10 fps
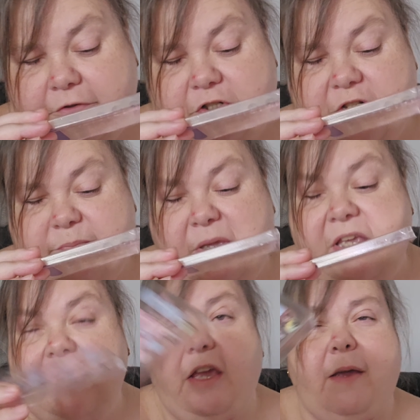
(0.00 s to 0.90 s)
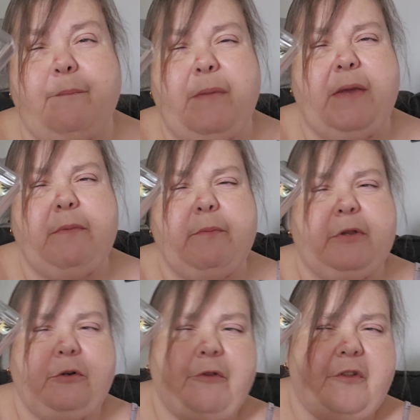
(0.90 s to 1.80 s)
They're just pink and baby
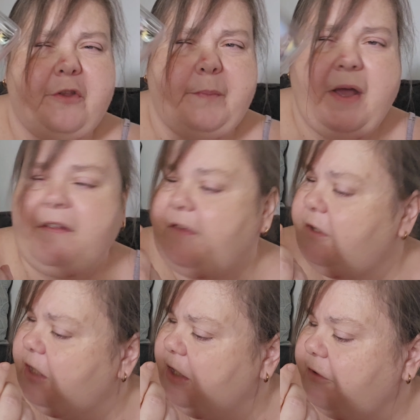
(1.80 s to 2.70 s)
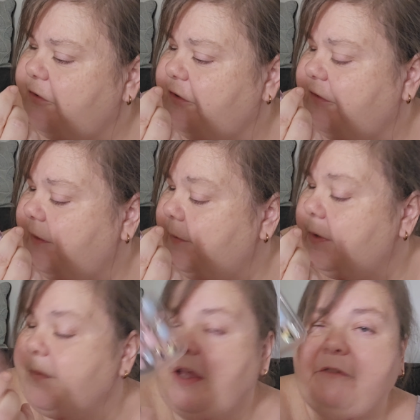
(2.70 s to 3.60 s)
blue, so they're pastel colors, and some
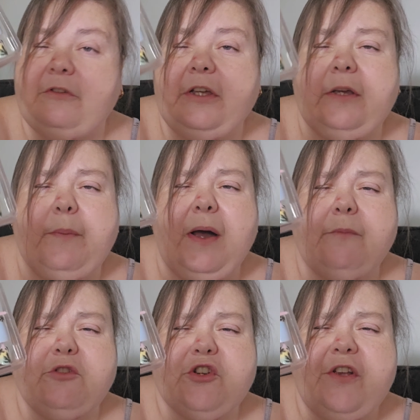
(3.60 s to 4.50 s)
of them have like palm